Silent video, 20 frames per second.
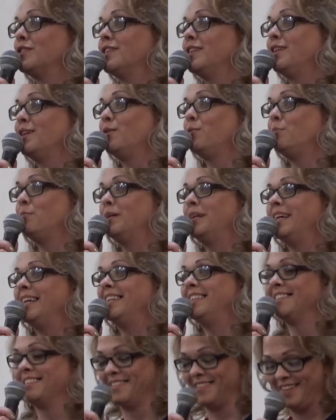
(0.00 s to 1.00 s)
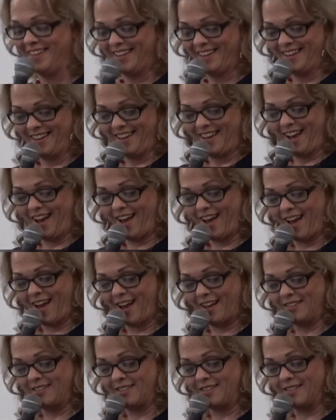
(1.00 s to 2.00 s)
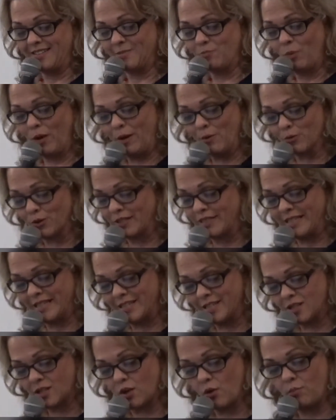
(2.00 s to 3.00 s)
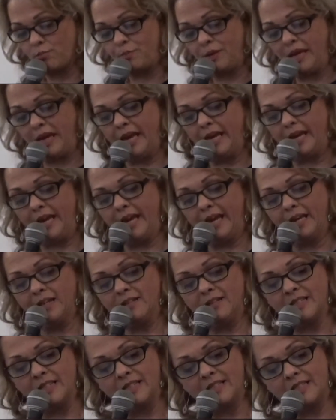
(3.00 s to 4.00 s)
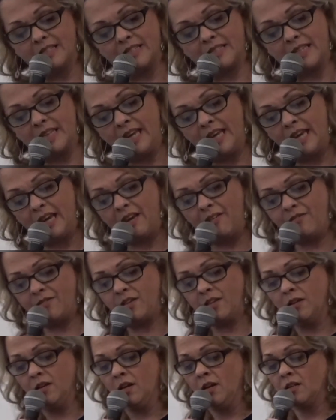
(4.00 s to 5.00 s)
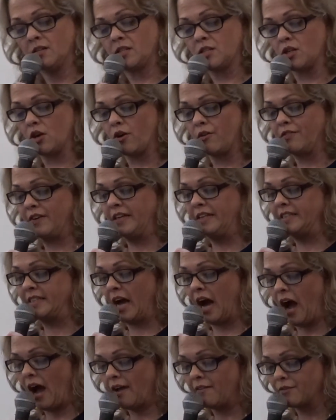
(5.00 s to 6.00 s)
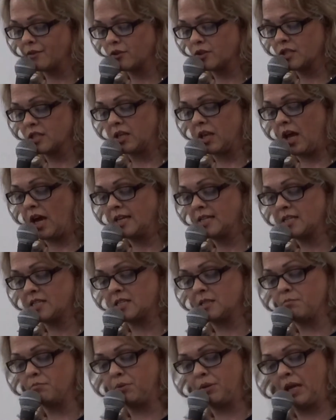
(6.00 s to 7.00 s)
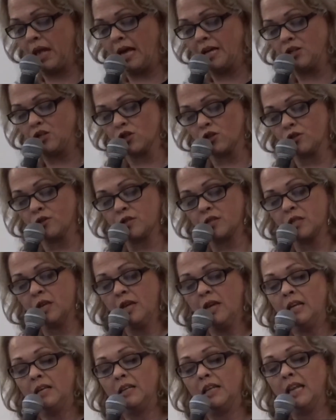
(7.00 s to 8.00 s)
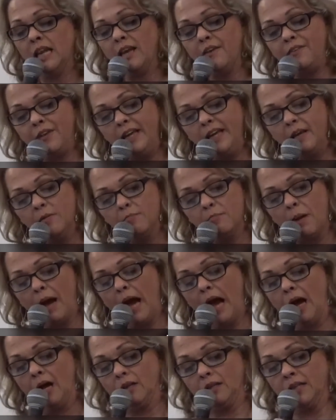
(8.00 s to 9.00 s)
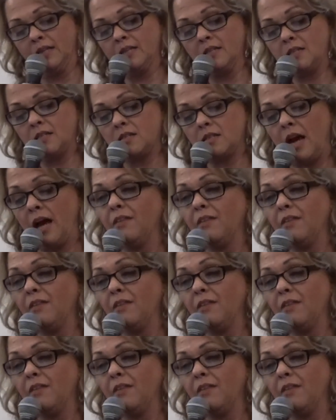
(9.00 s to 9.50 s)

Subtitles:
little bit? And we were disobedient, deceived, serving divers lusts and pleasures, living in malice.